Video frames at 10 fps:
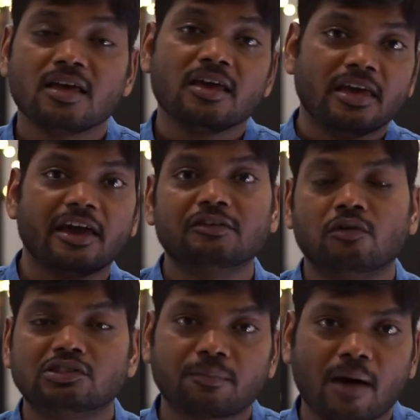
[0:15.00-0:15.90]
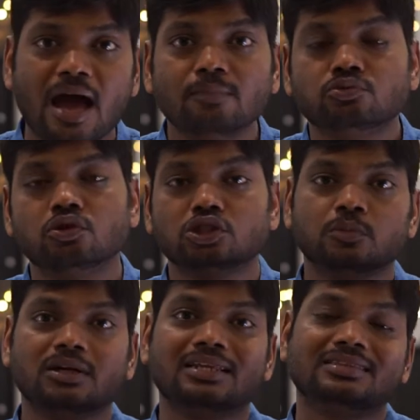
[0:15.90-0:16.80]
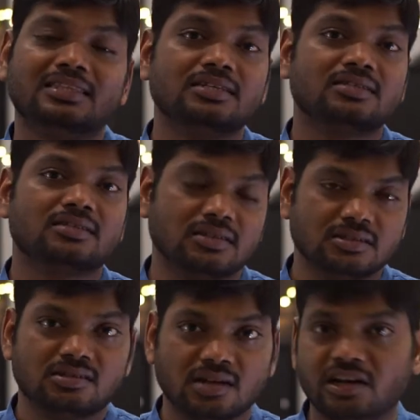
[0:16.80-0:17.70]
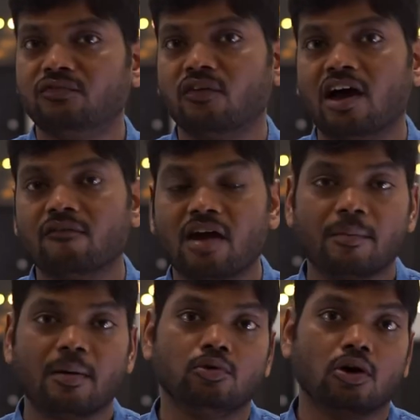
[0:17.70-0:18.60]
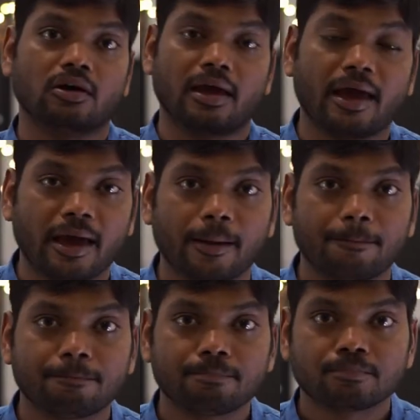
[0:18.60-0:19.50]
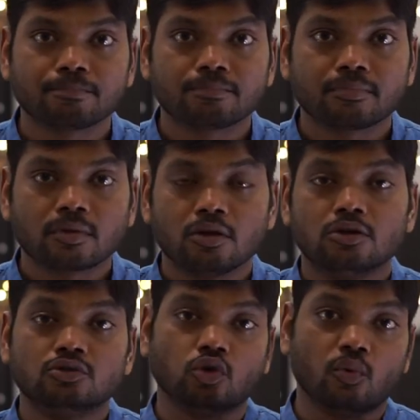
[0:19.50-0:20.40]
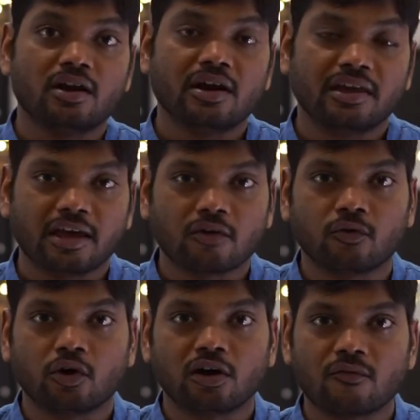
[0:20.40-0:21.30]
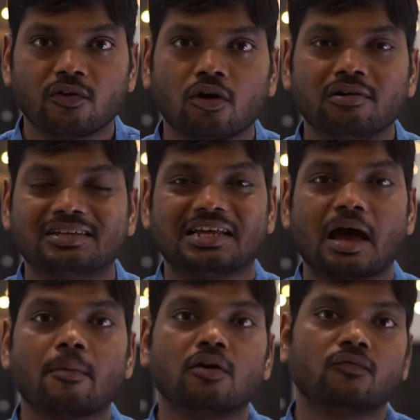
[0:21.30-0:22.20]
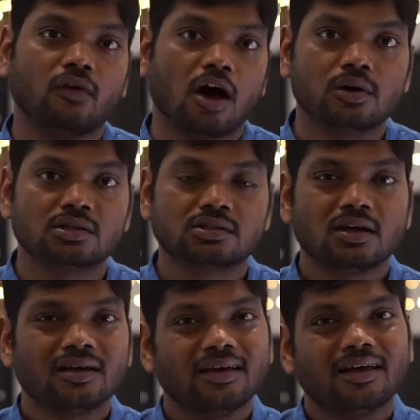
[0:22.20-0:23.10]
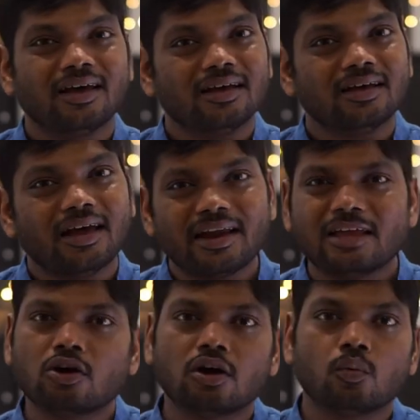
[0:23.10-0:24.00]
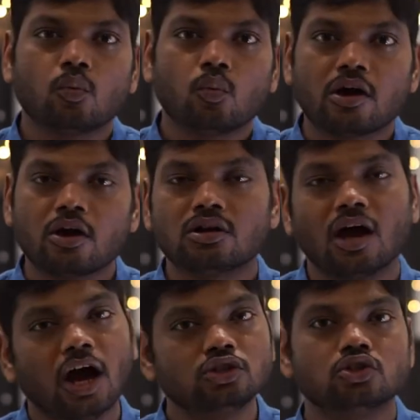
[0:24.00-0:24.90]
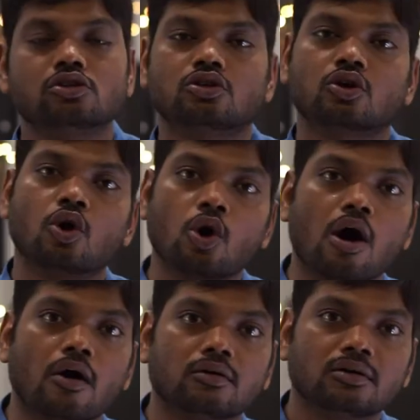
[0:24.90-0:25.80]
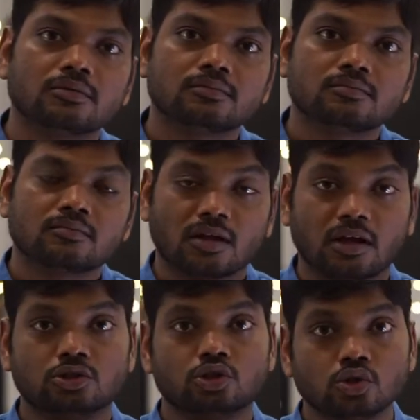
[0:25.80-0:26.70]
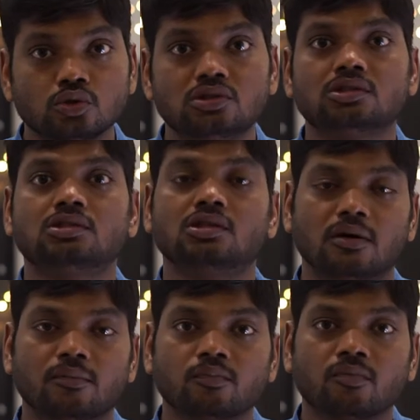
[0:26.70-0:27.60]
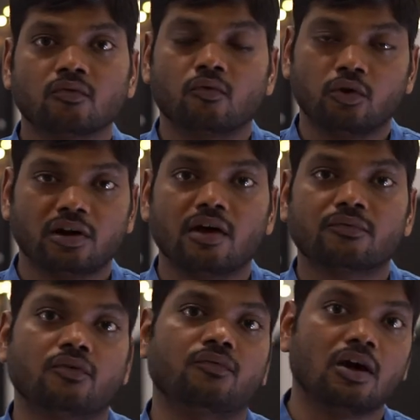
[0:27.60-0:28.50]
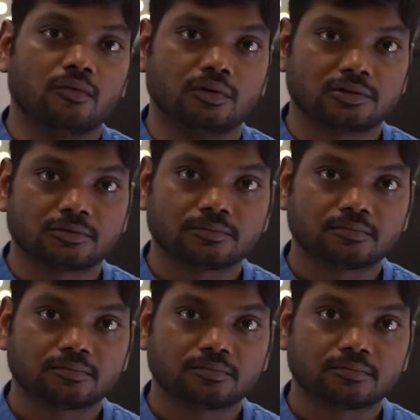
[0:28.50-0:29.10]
Hey guys, what's up? I'm Sushman and this is 35mm.app. So we are running a photography contest about flowers and I thought, why not, I should also go out and shoot some photographs of flowers.